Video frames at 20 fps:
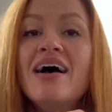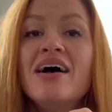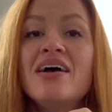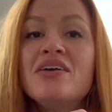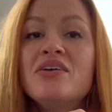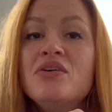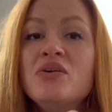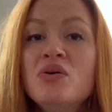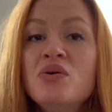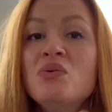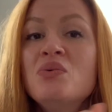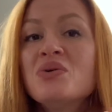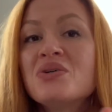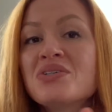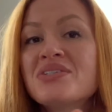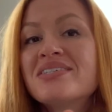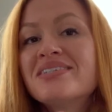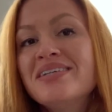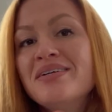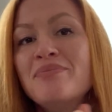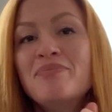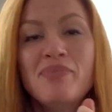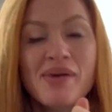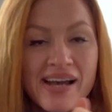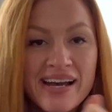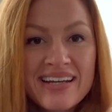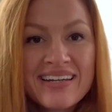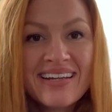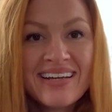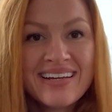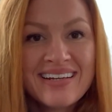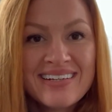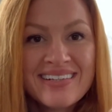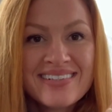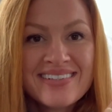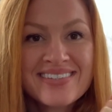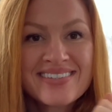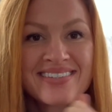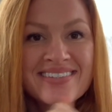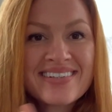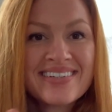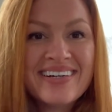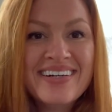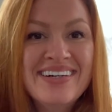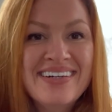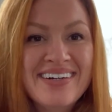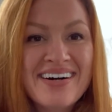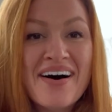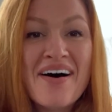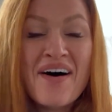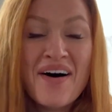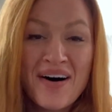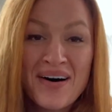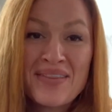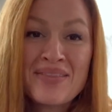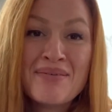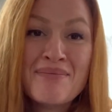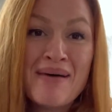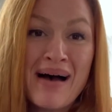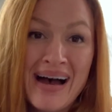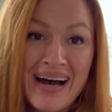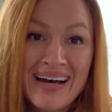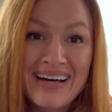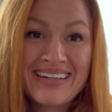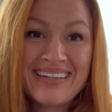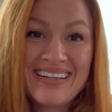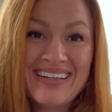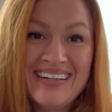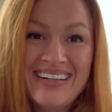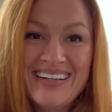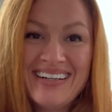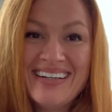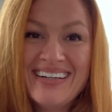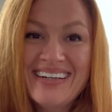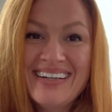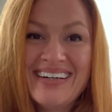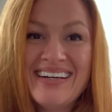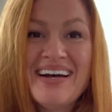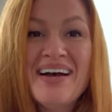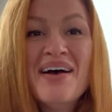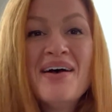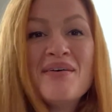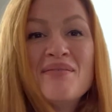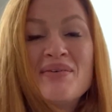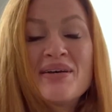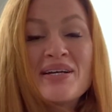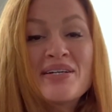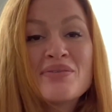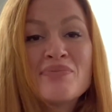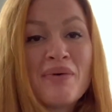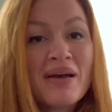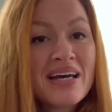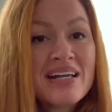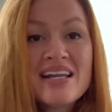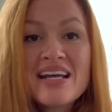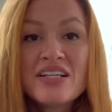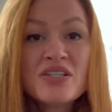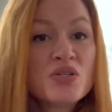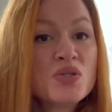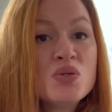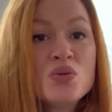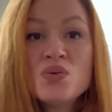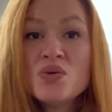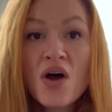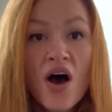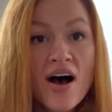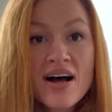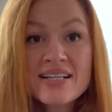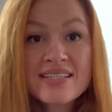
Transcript: you will see Band-Aids on the mat because Band-Aids do not